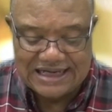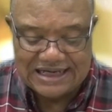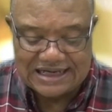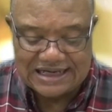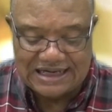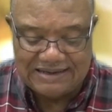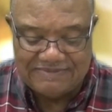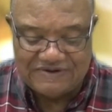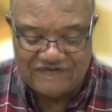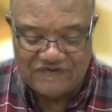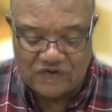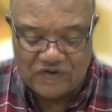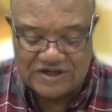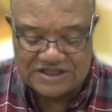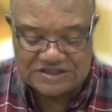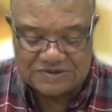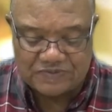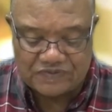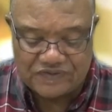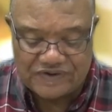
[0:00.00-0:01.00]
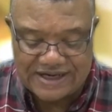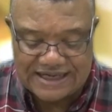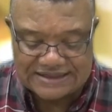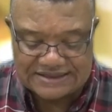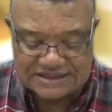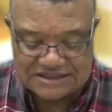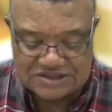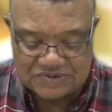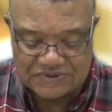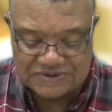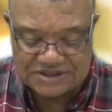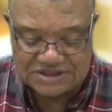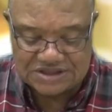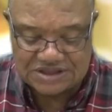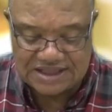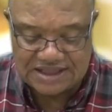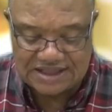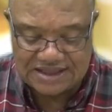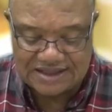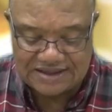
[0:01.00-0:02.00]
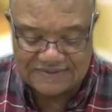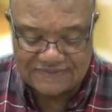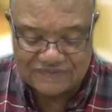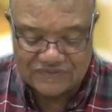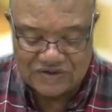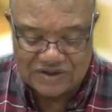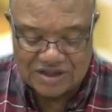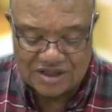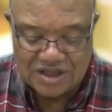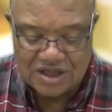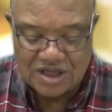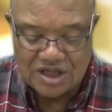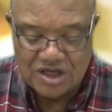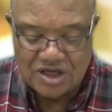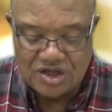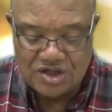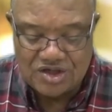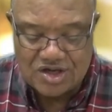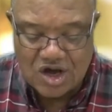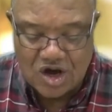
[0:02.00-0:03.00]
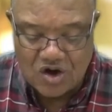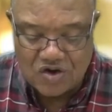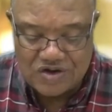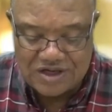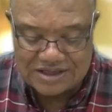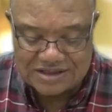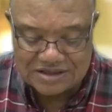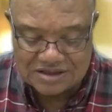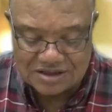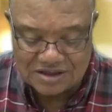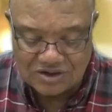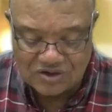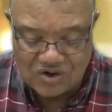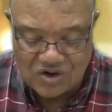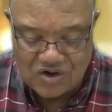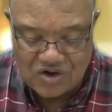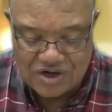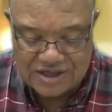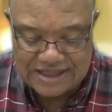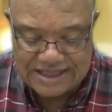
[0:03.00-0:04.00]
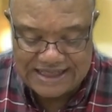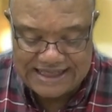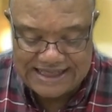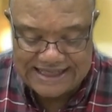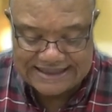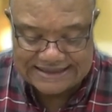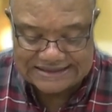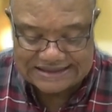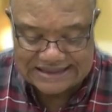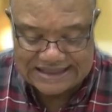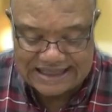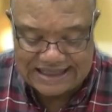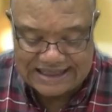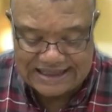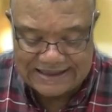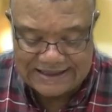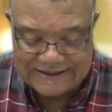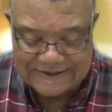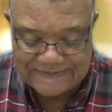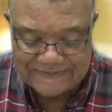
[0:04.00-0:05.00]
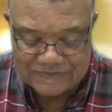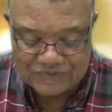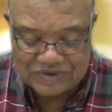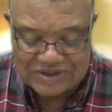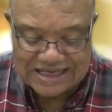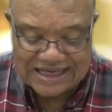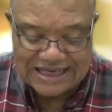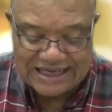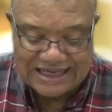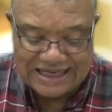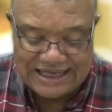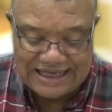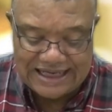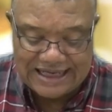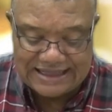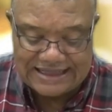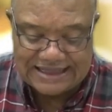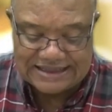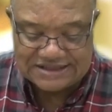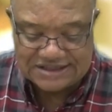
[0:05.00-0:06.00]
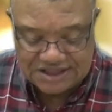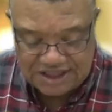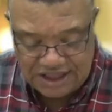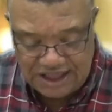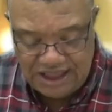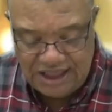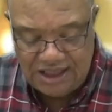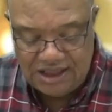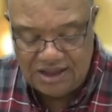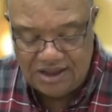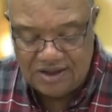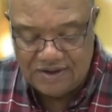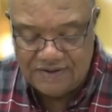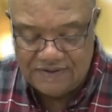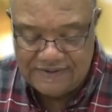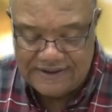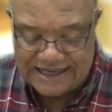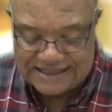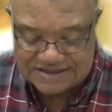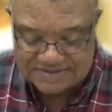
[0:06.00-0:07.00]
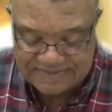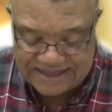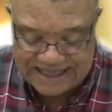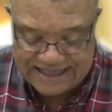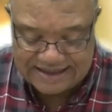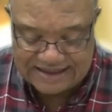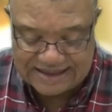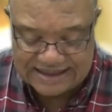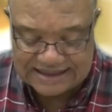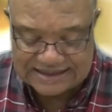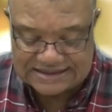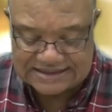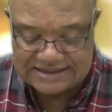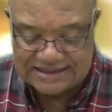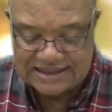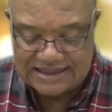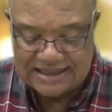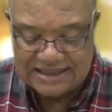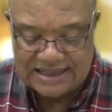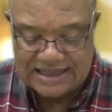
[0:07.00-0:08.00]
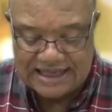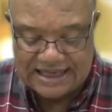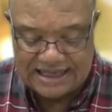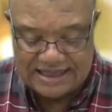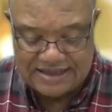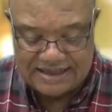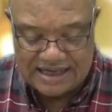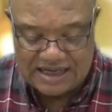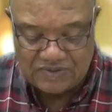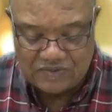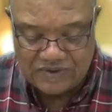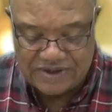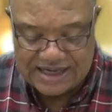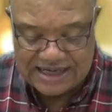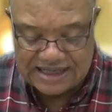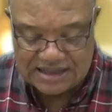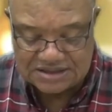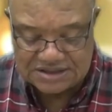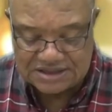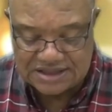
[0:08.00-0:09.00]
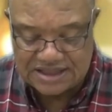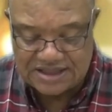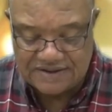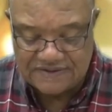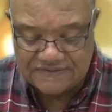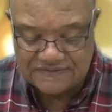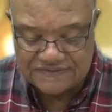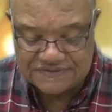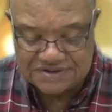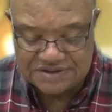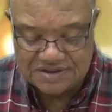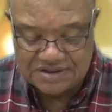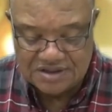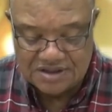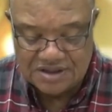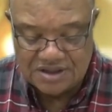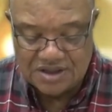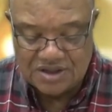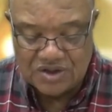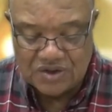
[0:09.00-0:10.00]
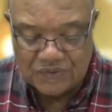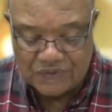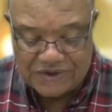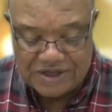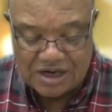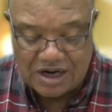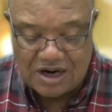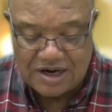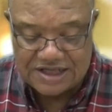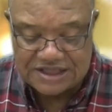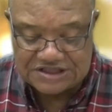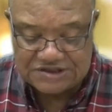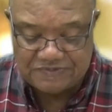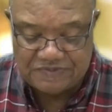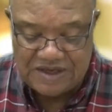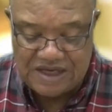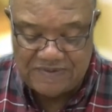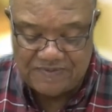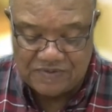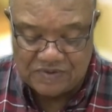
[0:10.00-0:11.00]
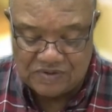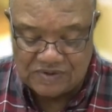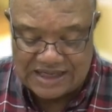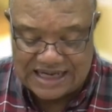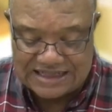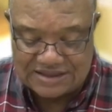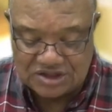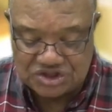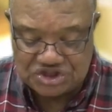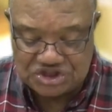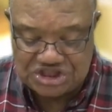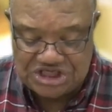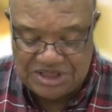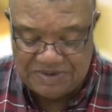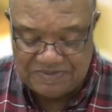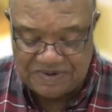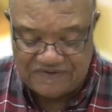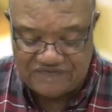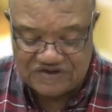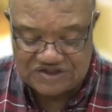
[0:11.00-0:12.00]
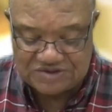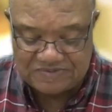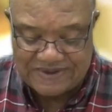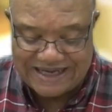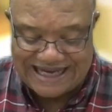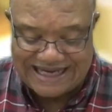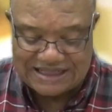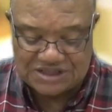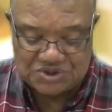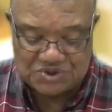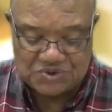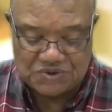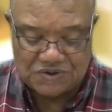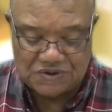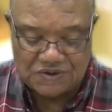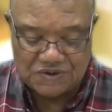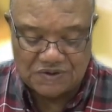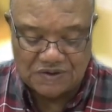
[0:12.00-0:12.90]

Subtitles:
Come before His presence with singing. Know ye the Lord, He is God. It is He who has made us, and not we ourselves. We are His people and the sheep of His pasture.